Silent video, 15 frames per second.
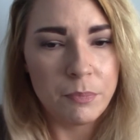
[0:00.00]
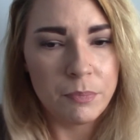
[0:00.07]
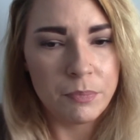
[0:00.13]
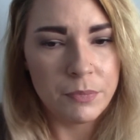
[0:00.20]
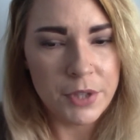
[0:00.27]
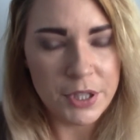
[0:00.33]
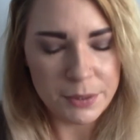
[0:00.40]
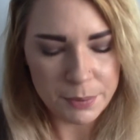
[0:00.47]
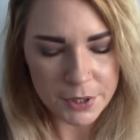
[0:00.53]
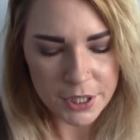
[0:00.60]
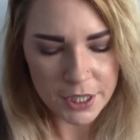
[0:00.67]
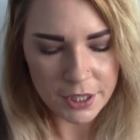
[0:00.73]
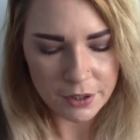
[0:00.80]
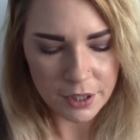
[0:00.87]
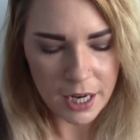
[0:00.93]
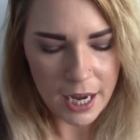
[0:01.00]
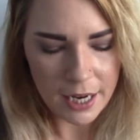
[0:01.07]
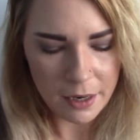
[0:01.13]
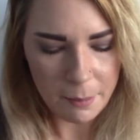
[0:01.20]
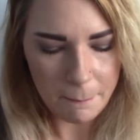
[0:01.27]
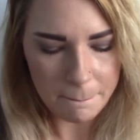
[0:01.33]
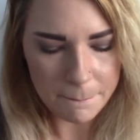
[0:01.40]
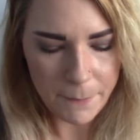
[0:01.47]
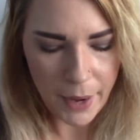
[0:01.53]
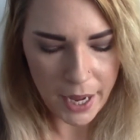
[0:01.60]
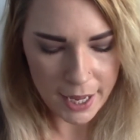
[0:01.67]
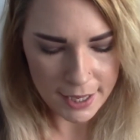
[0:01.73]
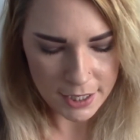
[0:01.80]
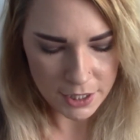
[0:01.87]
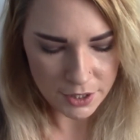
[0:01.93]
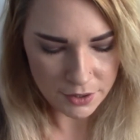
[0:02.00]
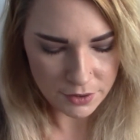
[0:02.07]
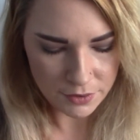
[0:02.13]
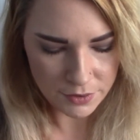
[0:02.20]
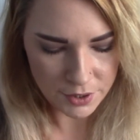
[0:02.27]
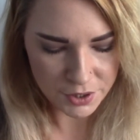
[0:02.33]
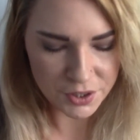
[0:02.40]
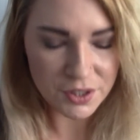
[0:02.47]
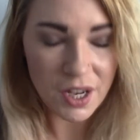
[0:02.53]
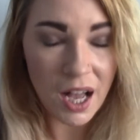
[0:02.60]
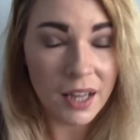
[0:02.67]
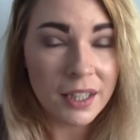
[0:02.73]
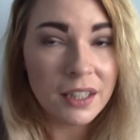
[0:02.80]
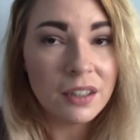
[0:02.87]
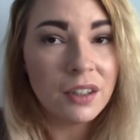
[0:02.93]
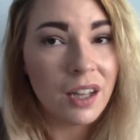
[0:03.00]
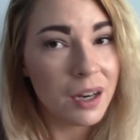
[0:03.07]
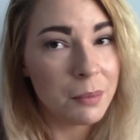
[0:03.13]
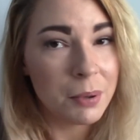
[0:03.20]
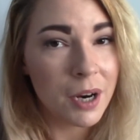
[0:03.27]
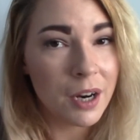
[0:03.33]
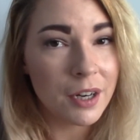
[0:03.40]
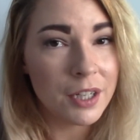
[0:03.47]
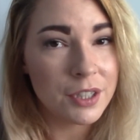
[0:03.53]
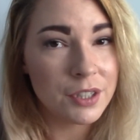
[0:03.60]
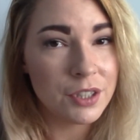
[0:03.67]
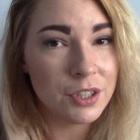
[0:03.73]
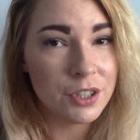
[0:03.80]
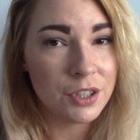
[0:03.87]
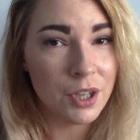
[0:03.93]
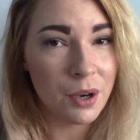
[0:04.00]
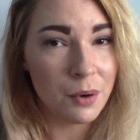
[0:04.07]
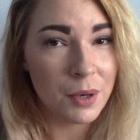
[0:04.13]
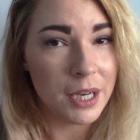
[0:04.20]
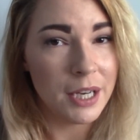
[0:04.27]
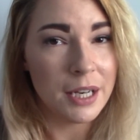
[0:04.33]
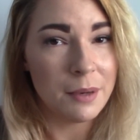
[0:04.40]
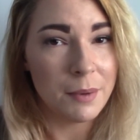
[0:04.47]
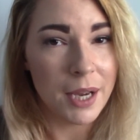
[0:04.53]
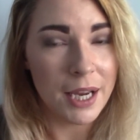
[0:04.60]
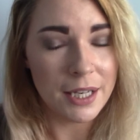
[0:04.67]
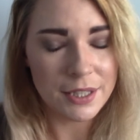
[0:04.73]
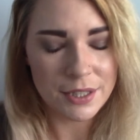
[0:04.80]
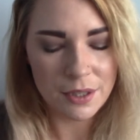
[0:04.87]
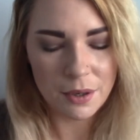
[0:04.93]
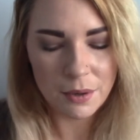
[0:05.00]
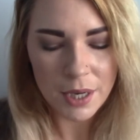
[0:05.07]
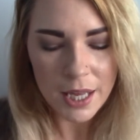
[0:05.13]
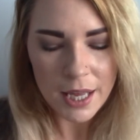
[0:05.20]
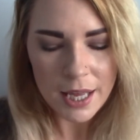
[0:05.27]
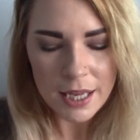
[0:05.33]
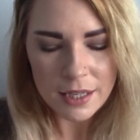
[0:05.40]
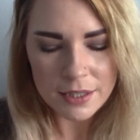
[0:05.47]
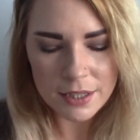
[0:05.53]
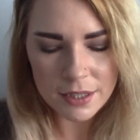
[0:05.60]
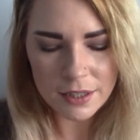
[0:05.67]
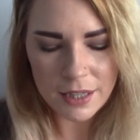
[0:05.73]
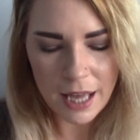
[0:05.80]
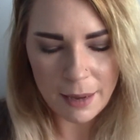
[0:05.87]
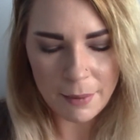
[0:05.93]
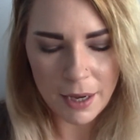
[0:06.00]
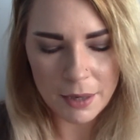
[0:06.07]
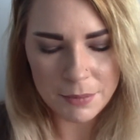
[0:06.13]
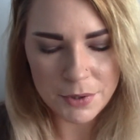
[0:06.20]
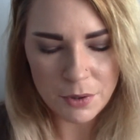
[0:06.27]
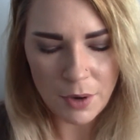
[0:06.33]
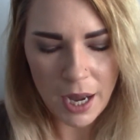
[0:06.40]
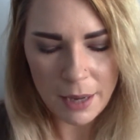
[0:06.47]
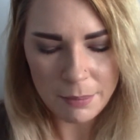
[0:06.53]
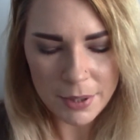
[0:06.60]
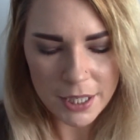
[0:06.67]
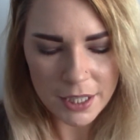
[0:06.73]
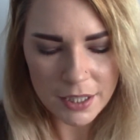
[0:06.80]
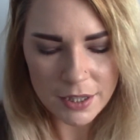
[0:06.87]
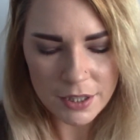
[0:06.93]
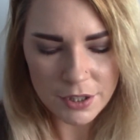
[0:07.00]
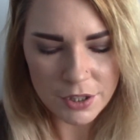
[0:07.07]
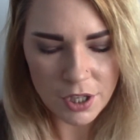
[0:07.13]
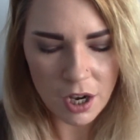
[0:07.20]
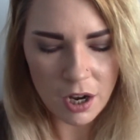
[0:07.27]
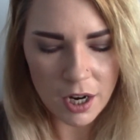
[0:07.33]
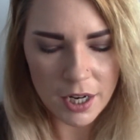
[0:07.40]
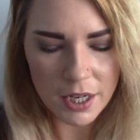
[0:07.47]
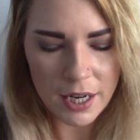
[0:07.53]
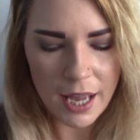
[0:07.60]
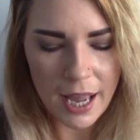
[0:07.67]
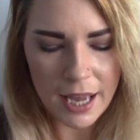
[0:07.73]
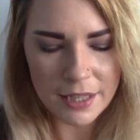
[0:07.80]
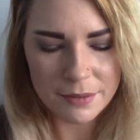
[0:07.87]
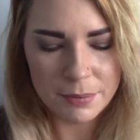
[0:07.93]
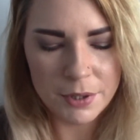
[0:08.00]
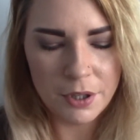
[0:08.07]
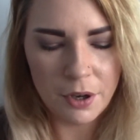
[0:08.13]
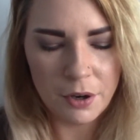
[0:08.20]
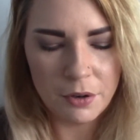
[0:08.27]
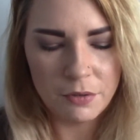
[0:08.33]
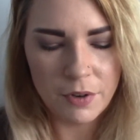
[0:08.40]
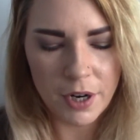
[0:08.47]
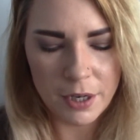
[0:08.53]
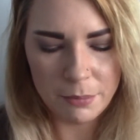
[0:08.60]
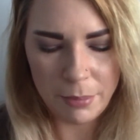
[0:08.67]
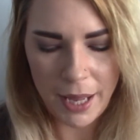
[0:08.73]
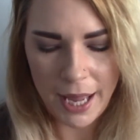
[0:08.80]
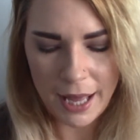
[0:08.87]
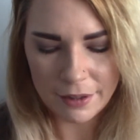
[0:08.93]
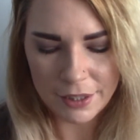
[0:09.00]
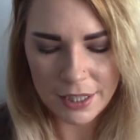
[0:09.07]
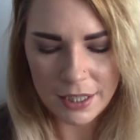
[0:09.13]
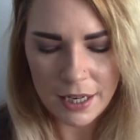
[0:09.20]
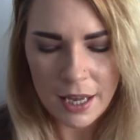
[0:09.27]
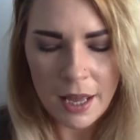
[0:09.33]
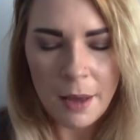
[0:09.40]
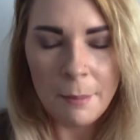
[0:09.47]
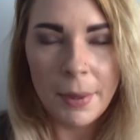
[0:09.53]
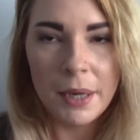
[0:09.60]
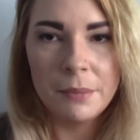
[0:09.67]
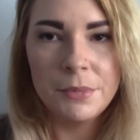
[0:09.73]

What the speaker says: this particular item, but there's not like a lot of progress to show anyway. So it's a collab item. So I picked the TartexAspyn Ovard palette, but I'm